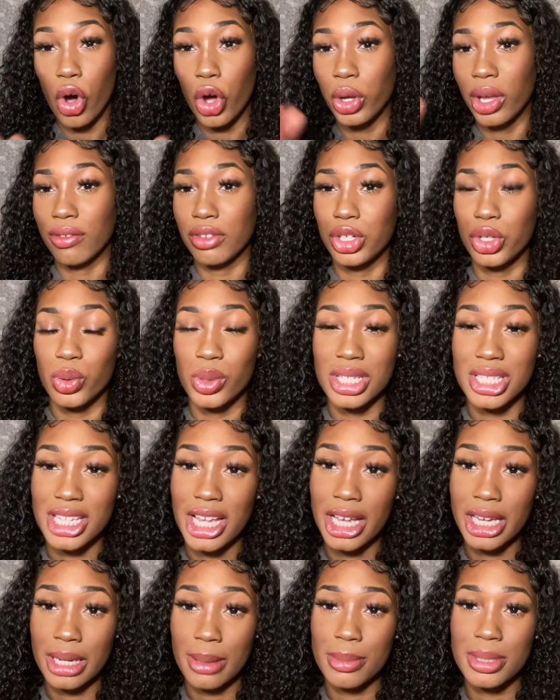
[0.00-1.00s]
All you have to do is
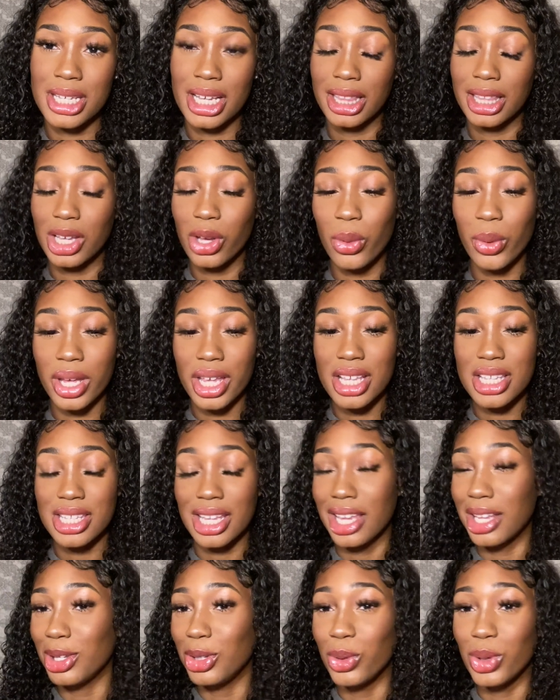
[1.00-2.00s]
sign up, take the quiz,
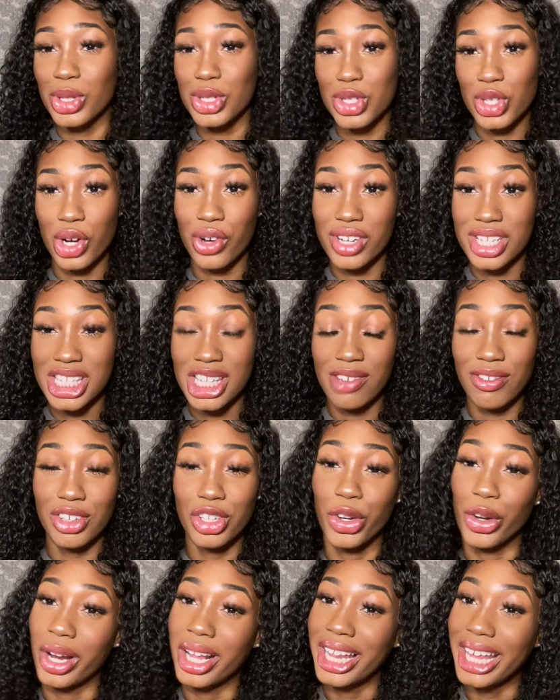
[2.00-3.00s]
and you can start
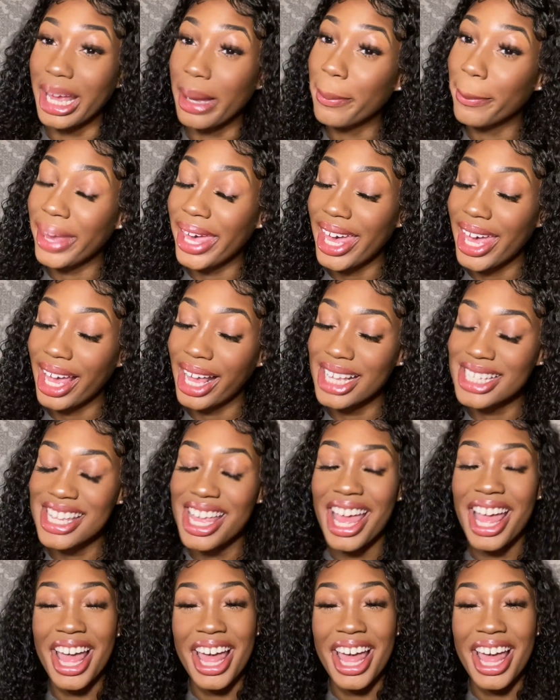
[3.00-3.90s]
receiving your glam bags.